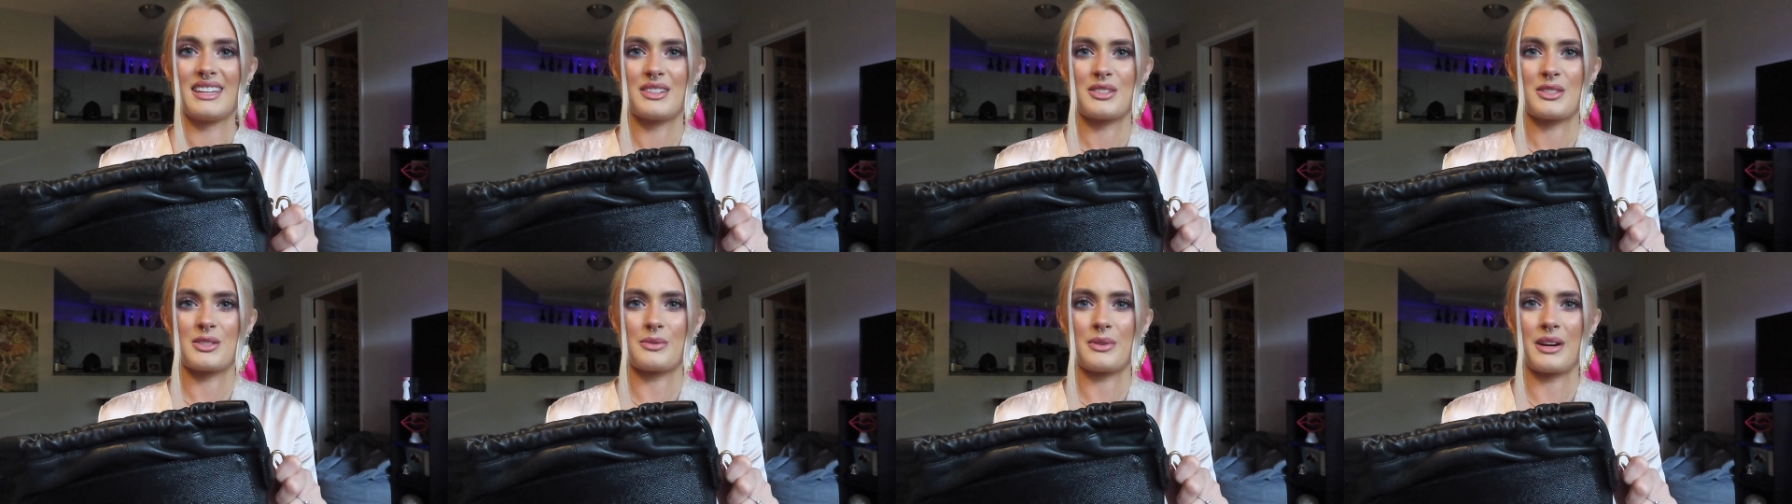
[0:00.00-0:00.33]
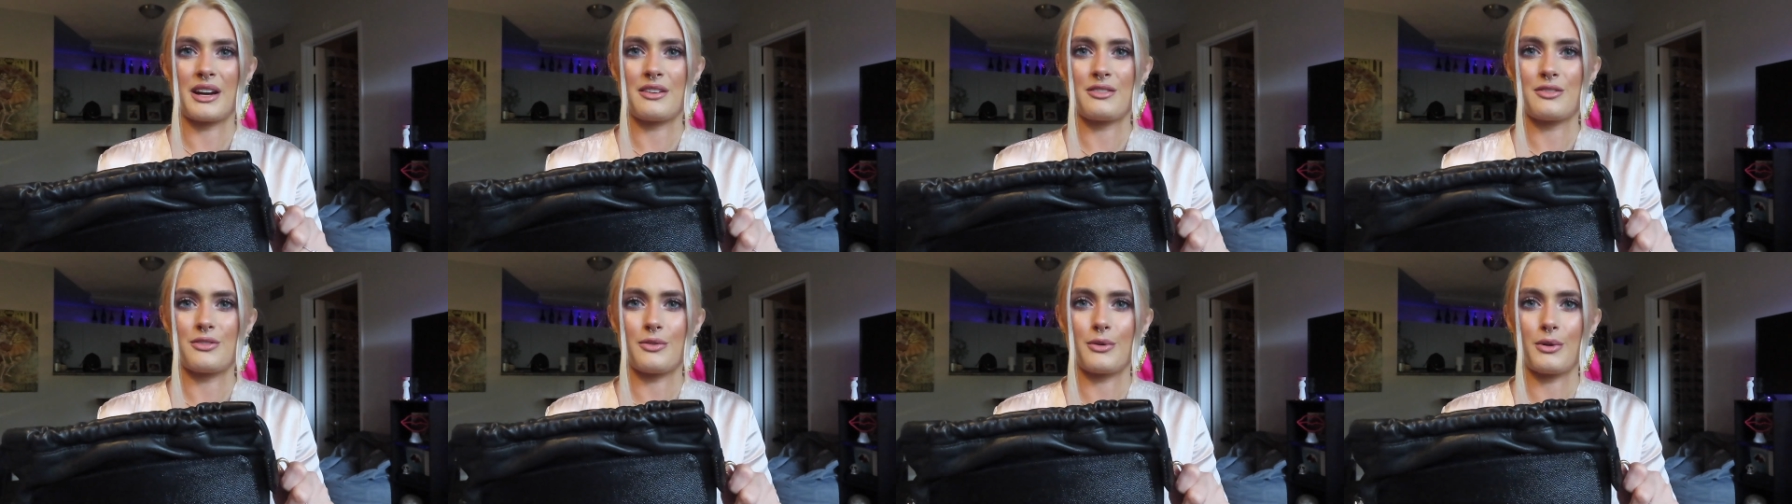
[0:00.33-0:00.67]
It's
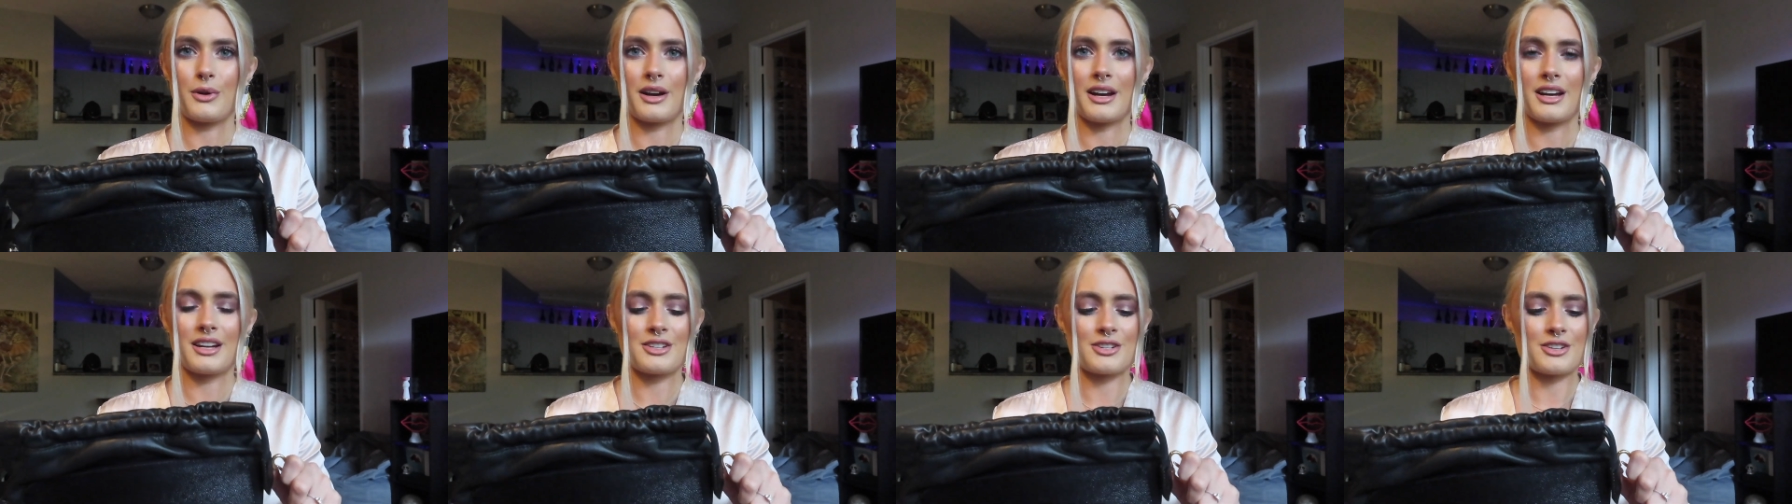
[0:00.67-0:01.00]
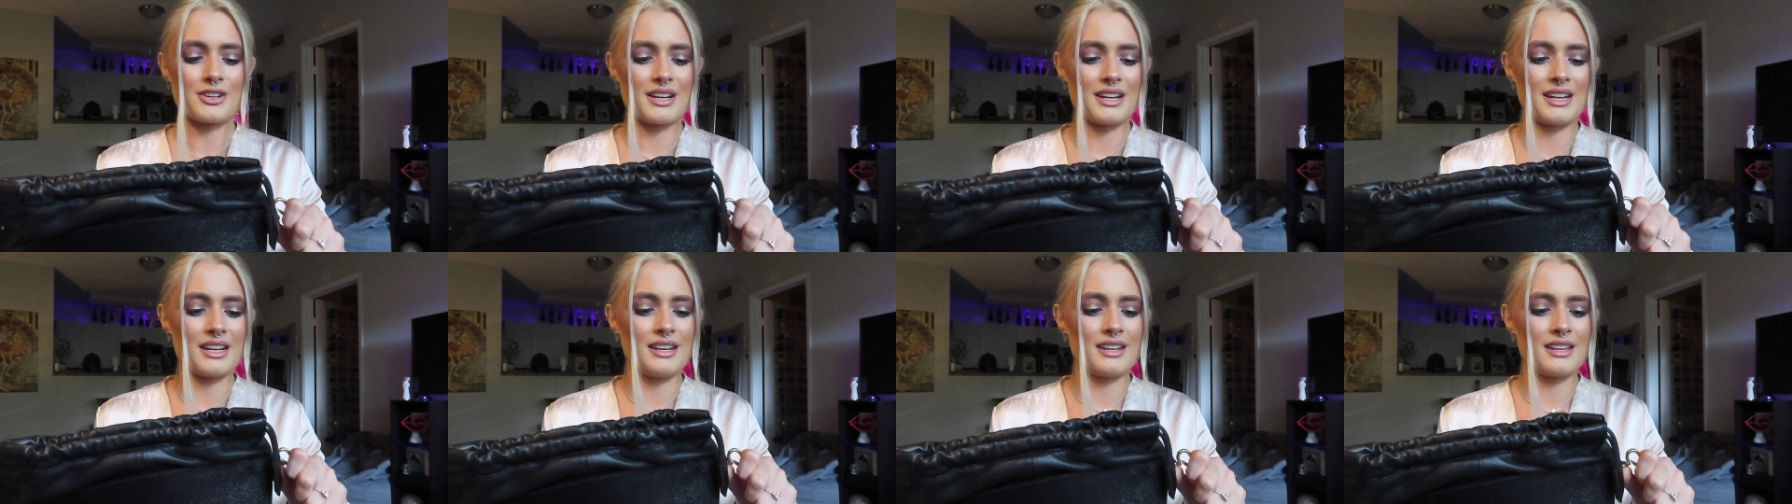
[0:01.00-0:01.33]
around
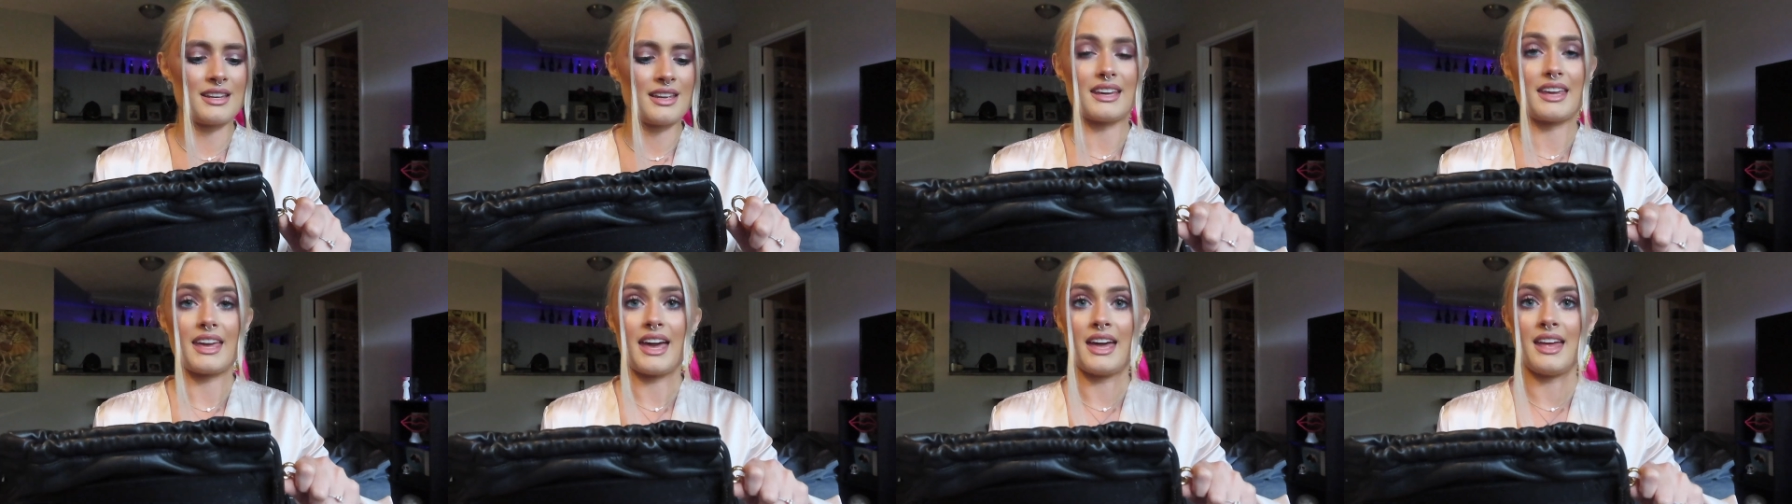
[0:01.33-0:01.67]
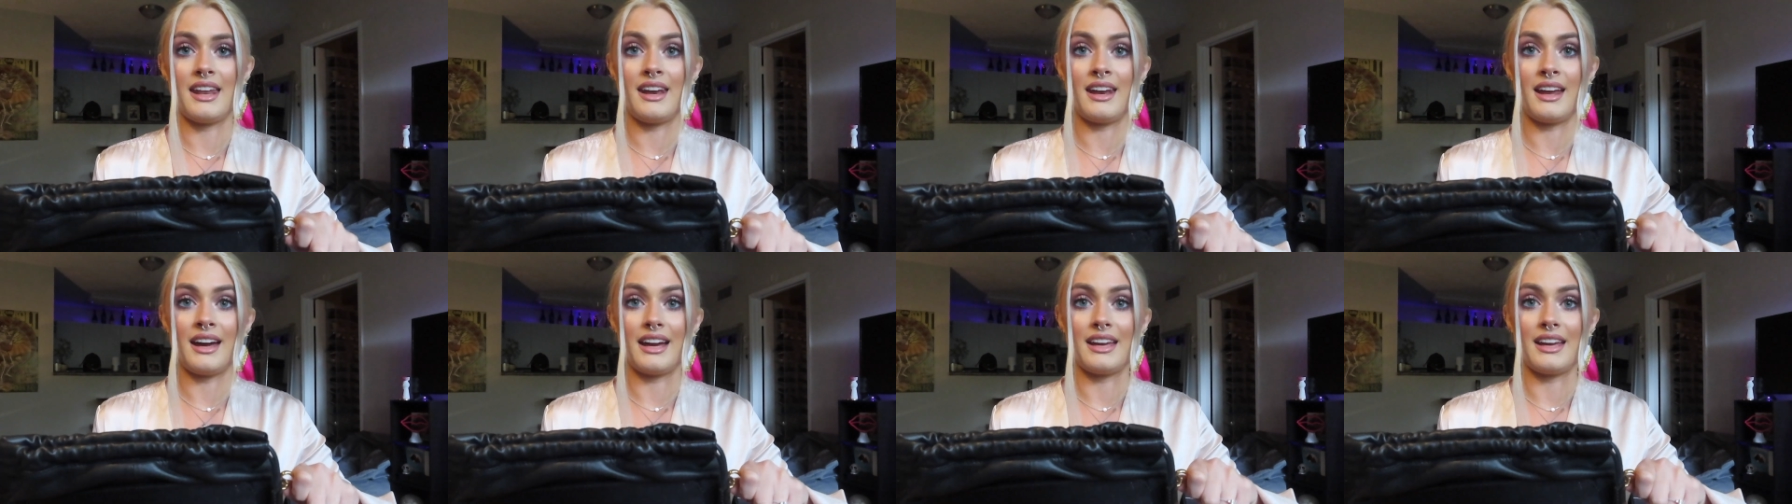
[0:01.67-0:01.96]
$400. Again,